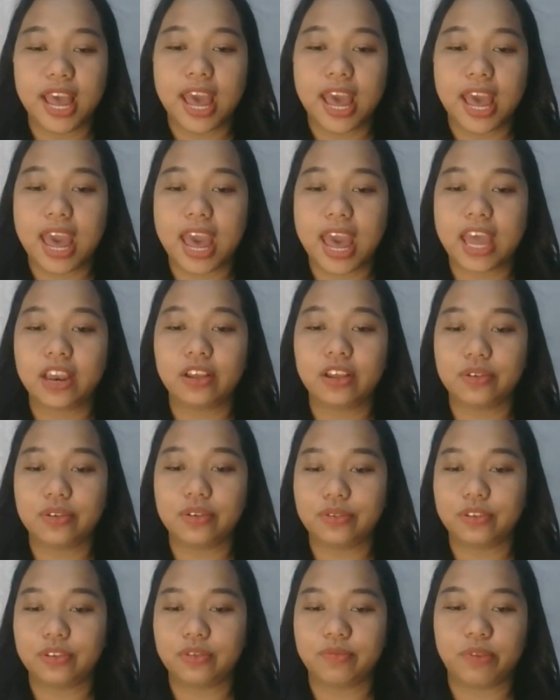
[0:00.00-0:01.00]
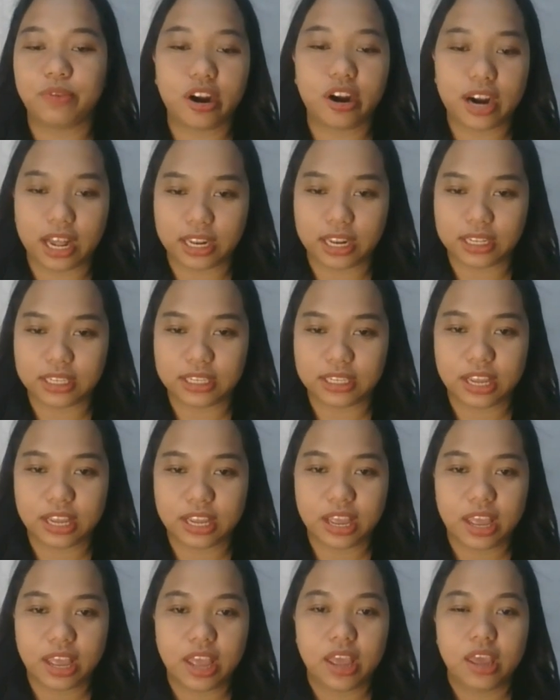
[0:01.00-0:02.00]
and good morals.
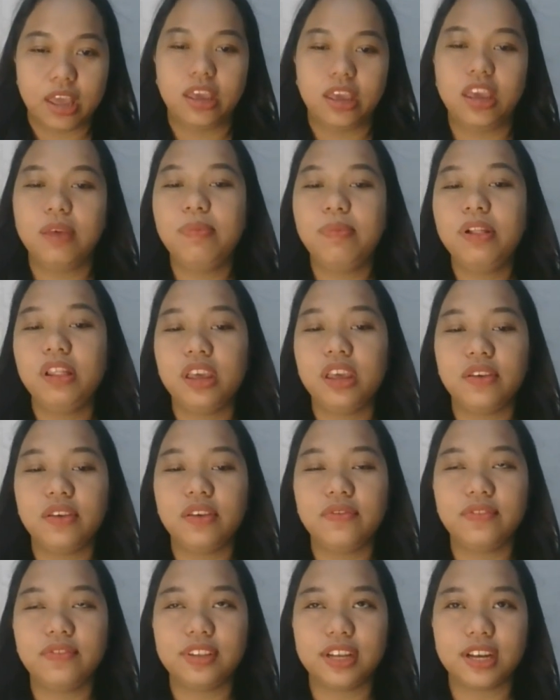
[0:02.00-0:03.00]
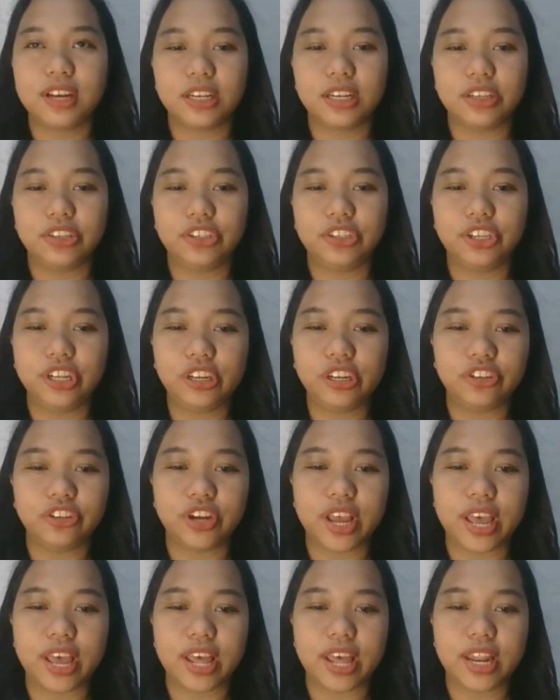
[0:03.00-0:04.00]
He believed that
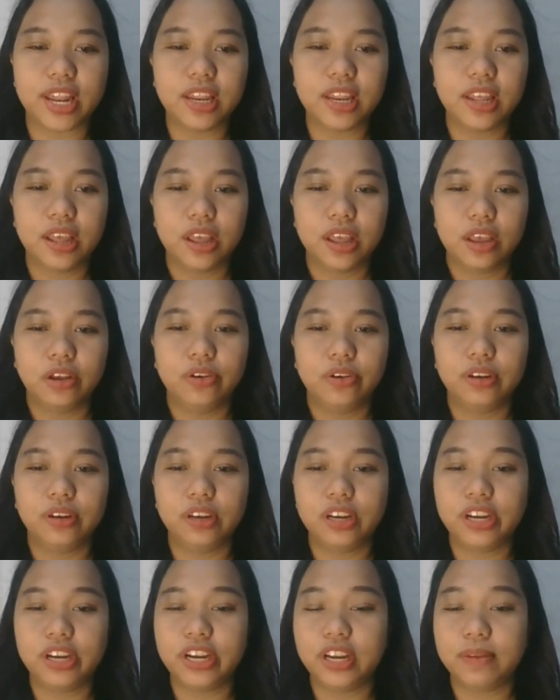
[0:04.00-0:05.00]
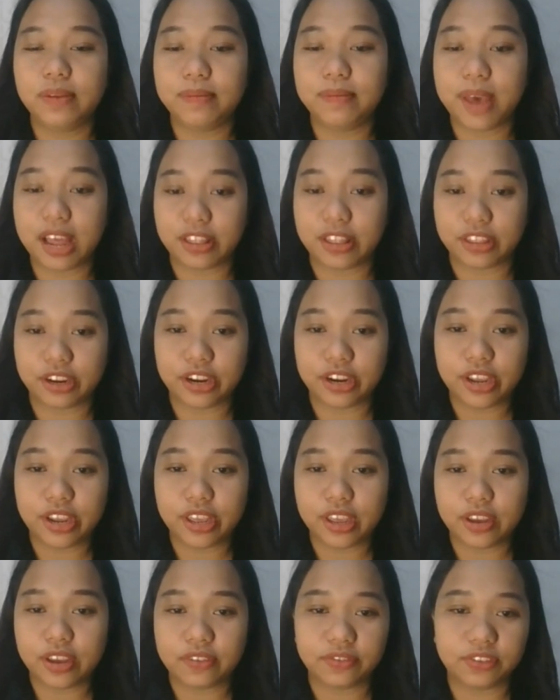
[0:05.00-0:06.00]
children could learn better
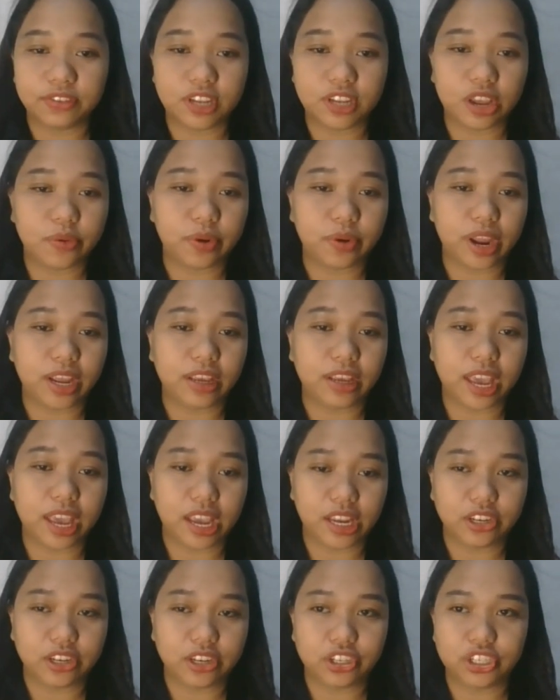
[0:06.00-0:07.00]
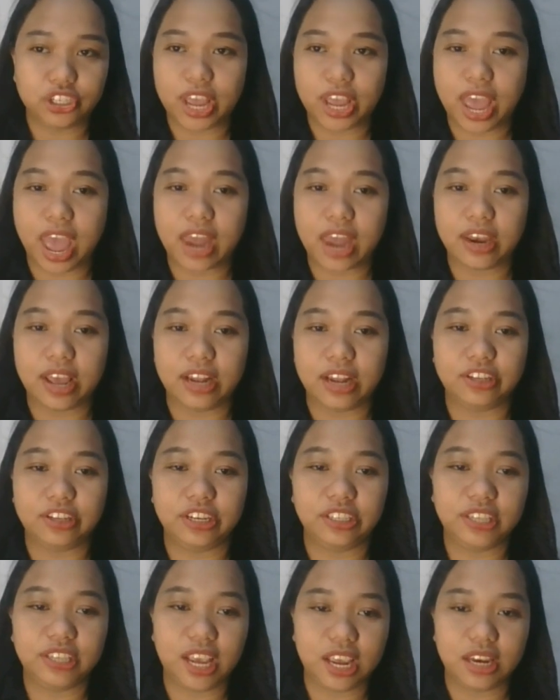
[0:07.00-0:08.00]
if they were engaged and
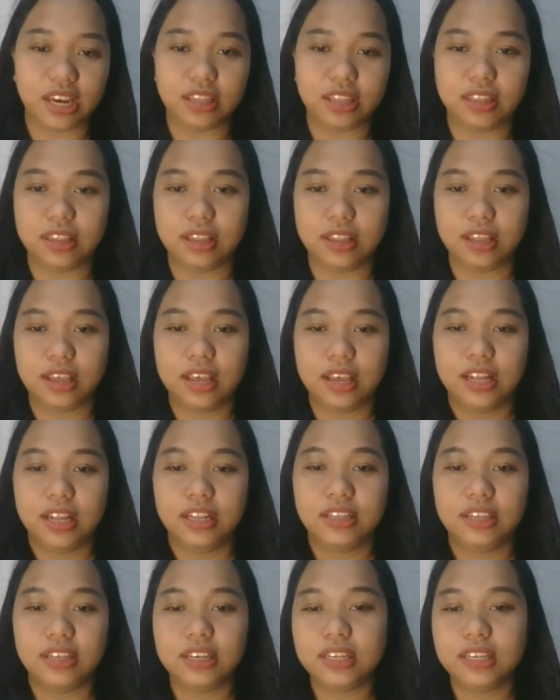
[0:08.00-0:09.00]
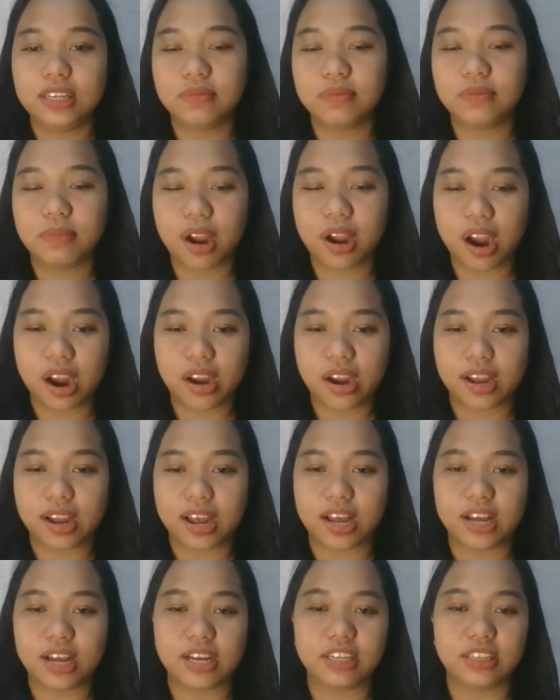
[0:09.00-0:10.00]
entertained. This marked
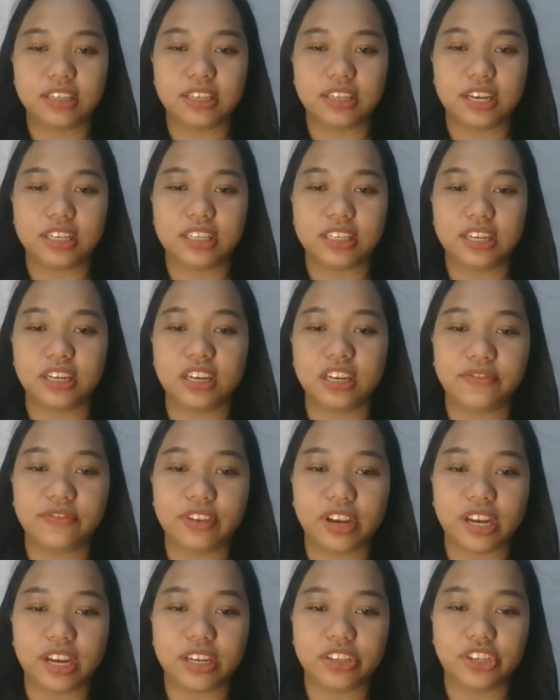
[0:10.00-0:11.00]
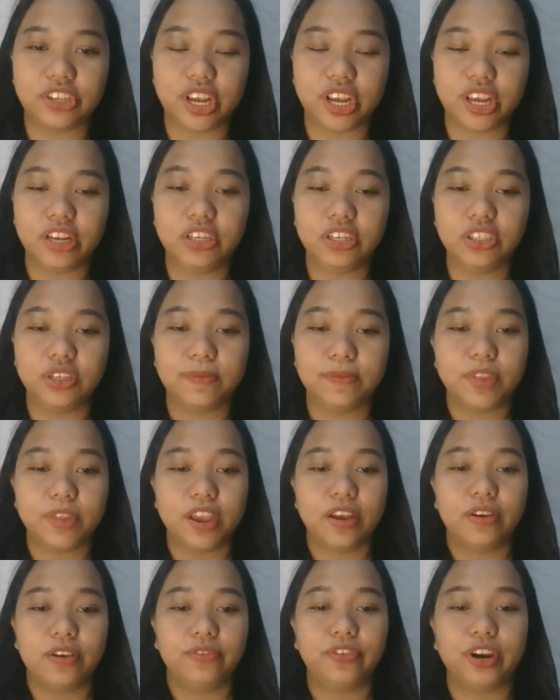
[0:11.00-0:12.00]
as a significant change
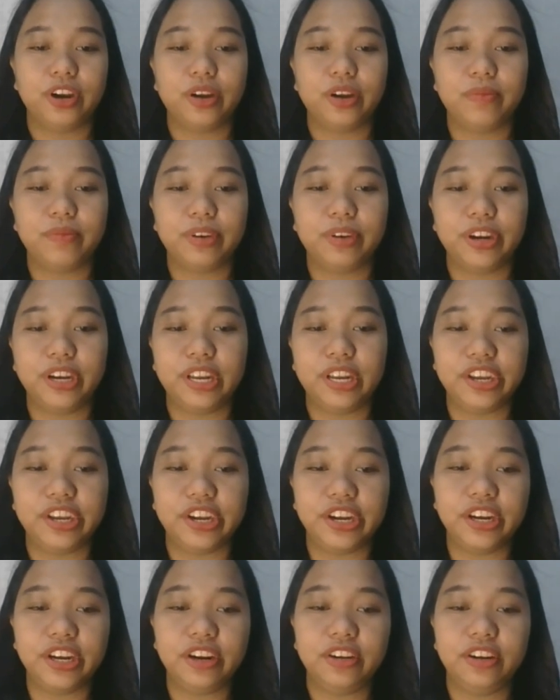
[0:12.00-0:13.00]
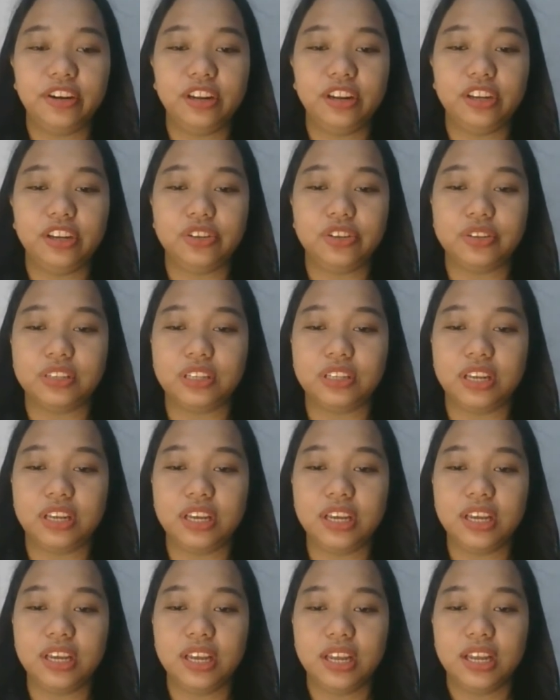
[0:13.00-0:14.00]
from earlier religiously